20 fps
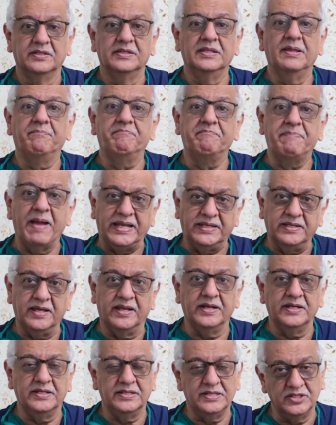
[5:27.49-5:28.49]
the
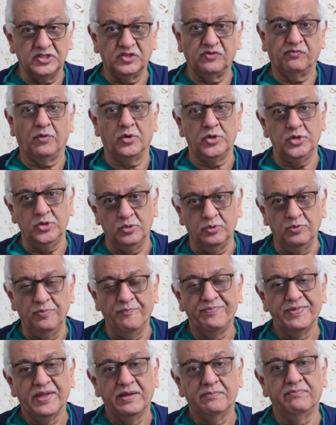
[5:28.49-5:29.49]
better it is for you,
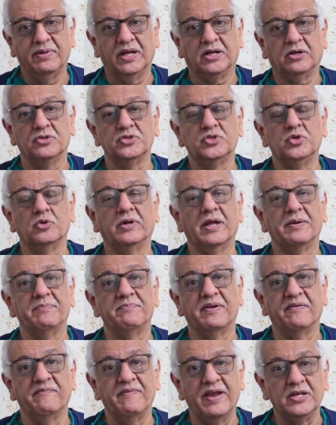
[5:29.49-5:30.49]
because you can
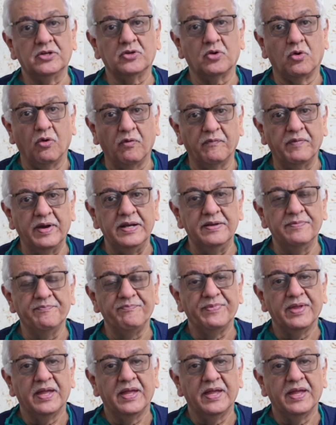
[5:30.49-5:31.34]
prevent COVID.